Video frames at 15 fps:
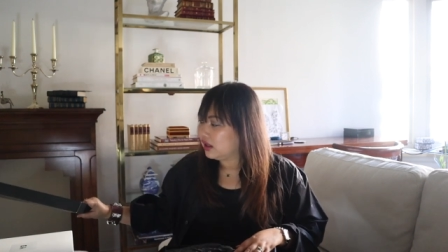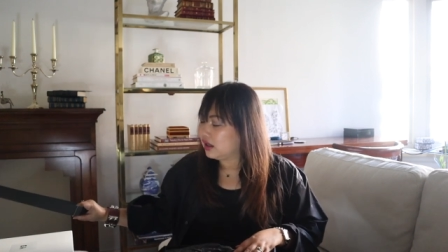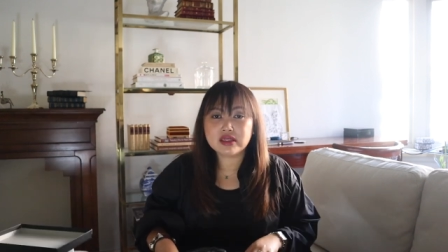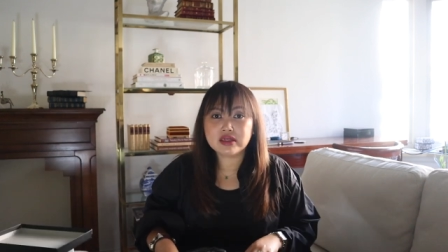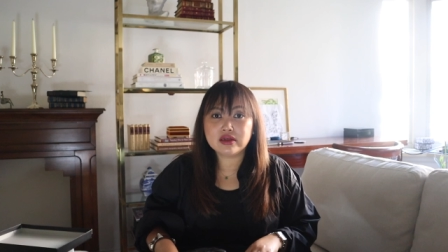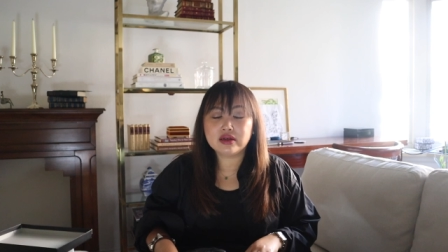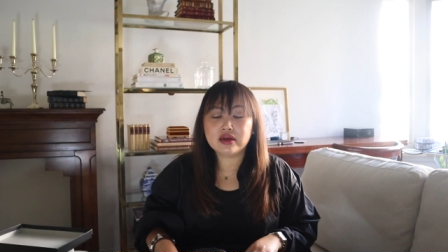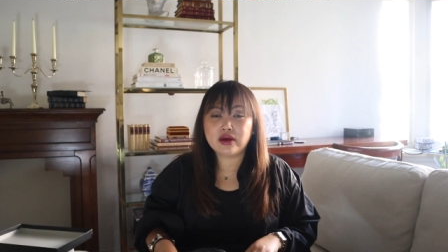
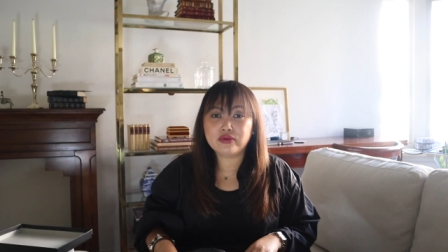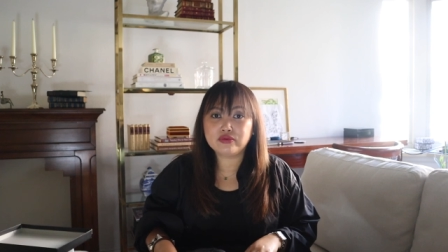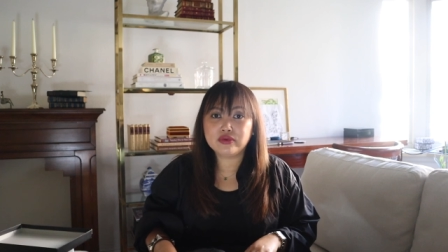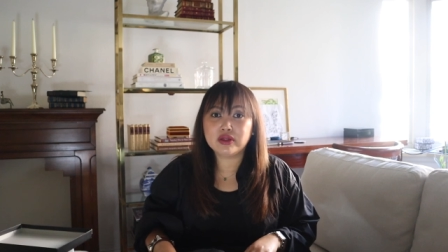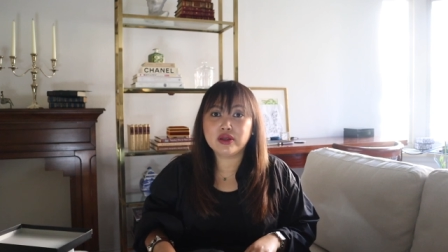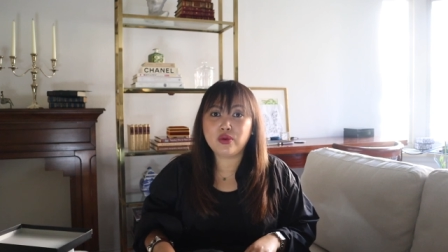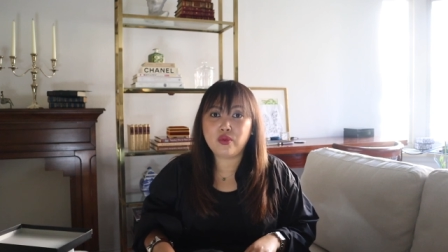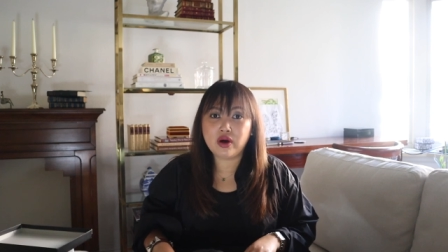I
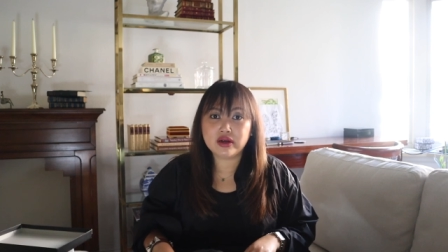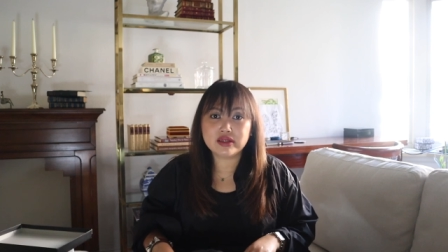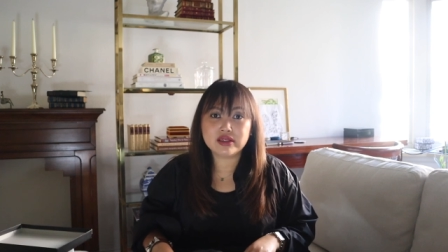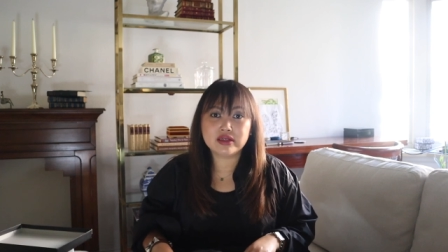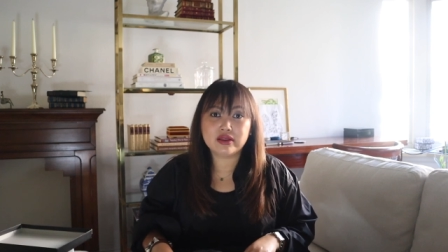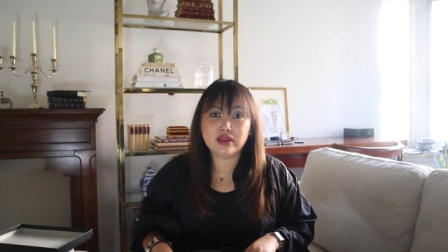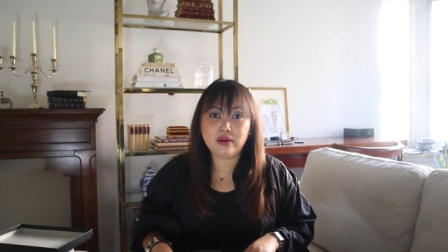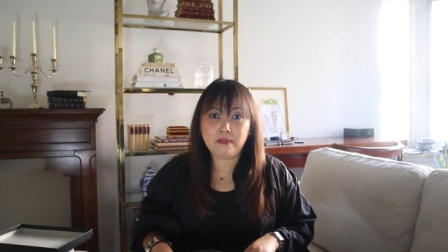really
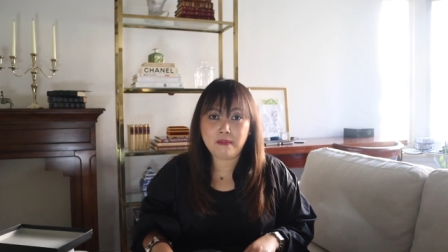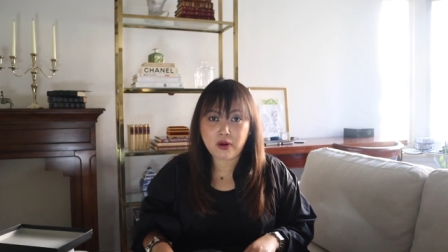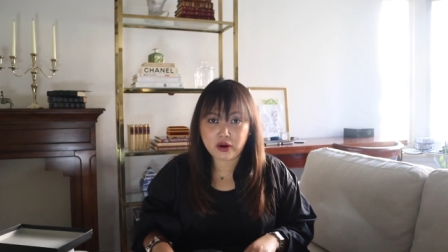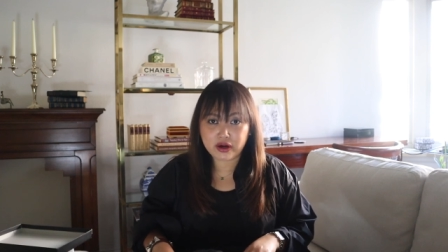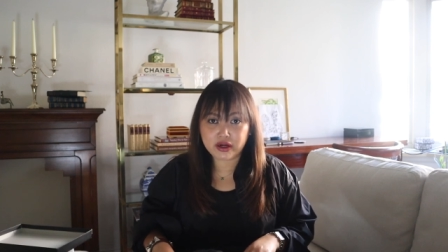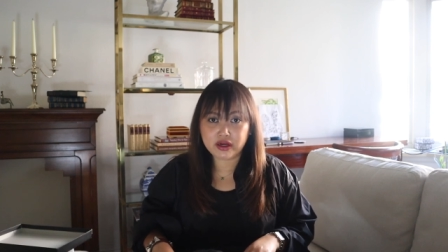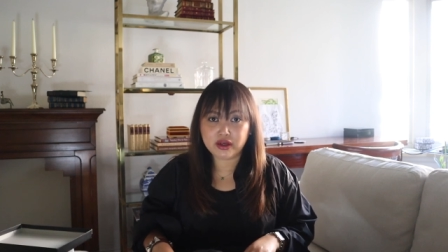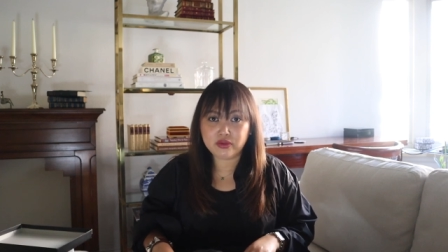wanted the
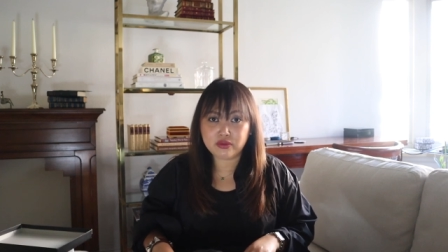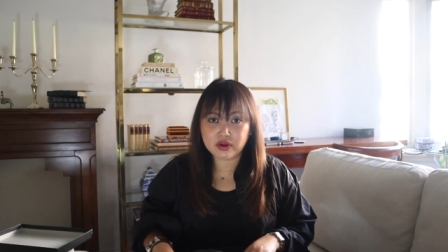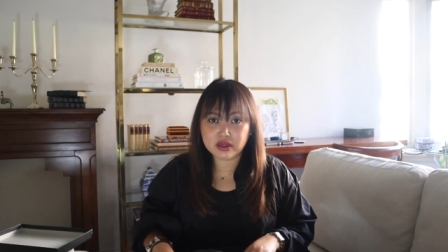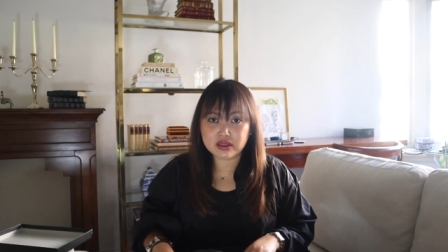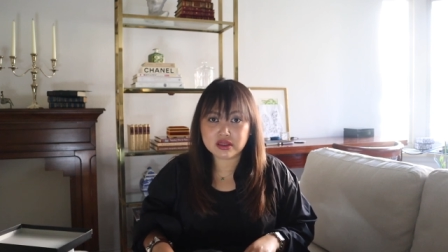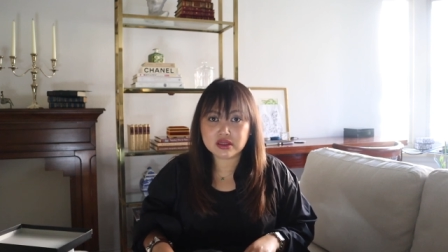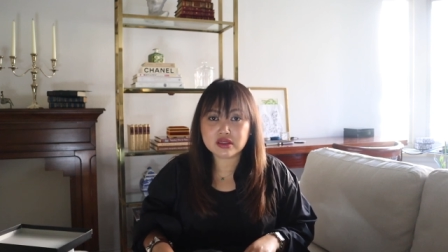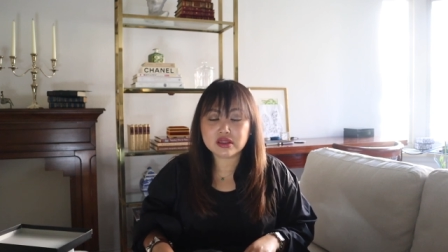Marni
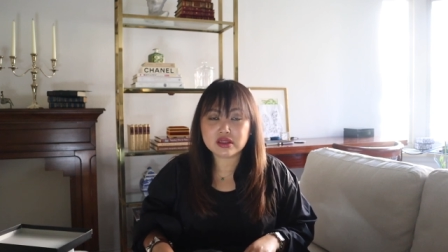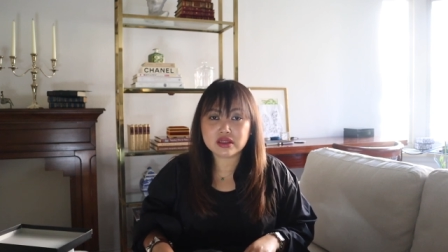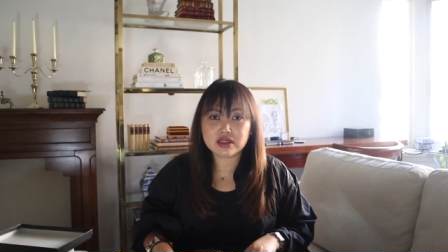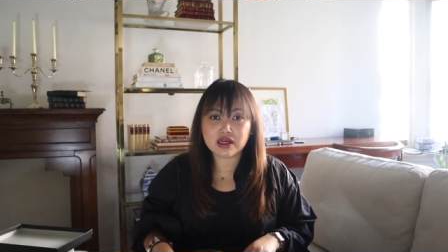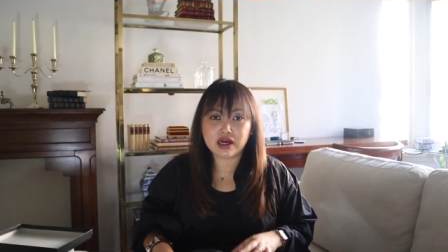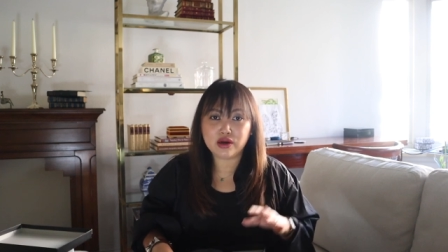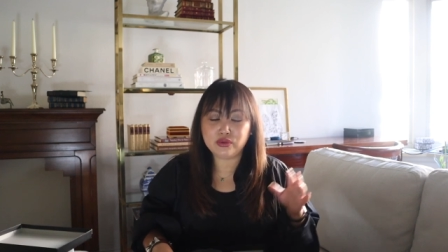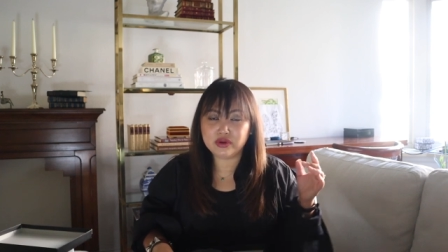ones
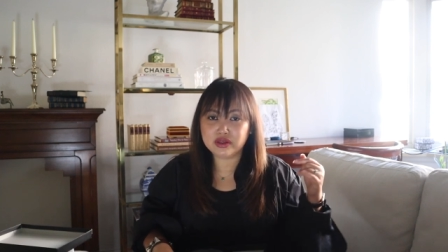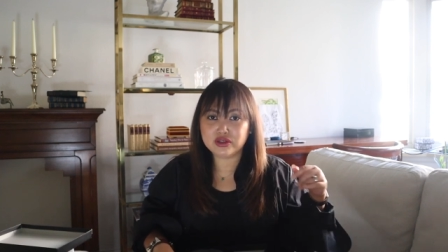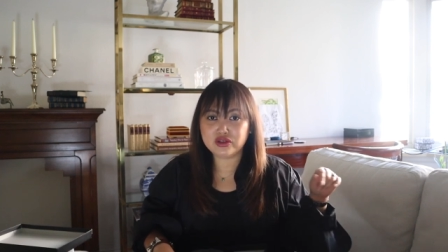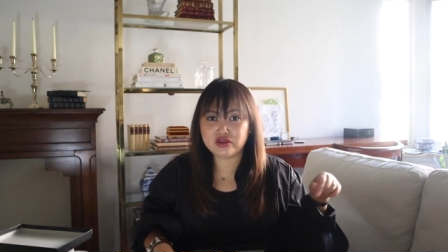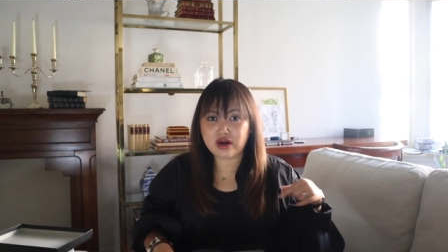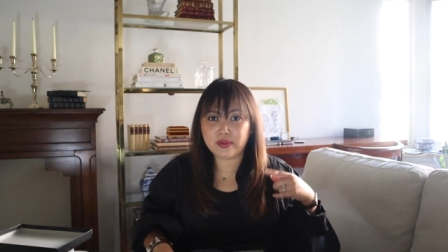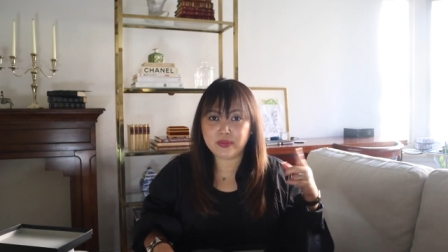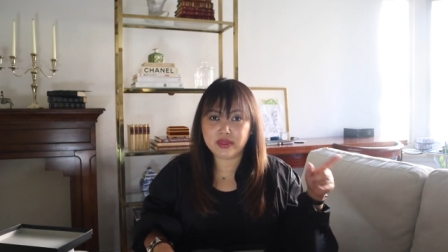uh, with a
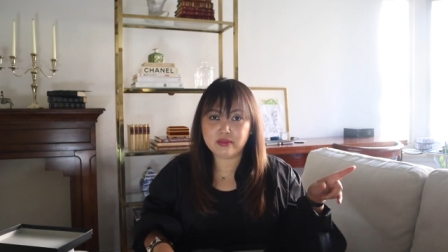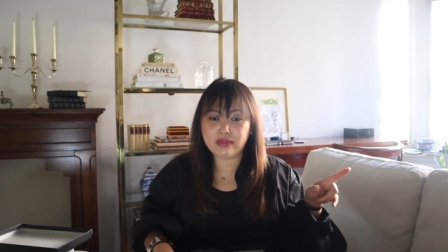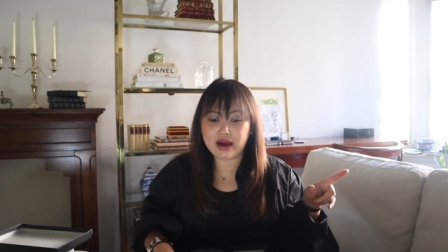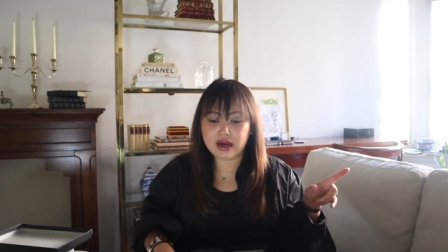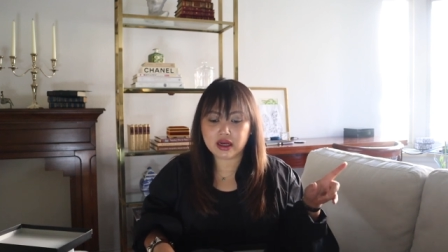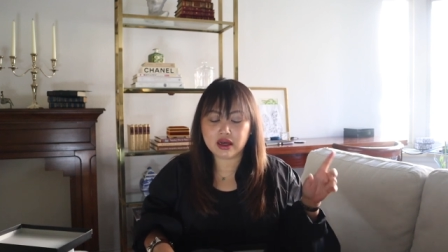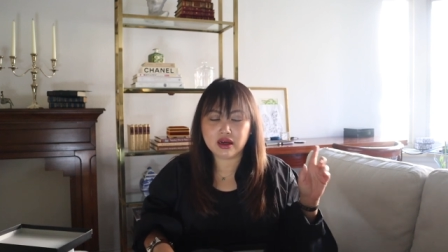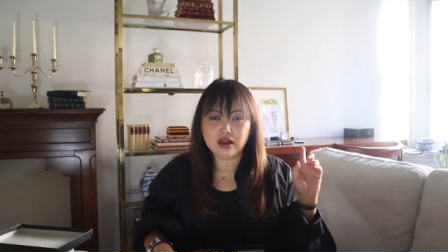strap in the
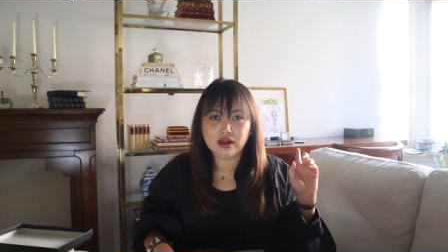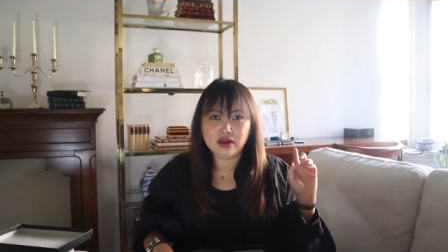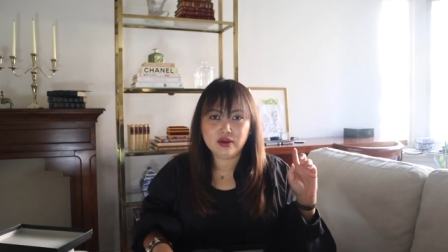back,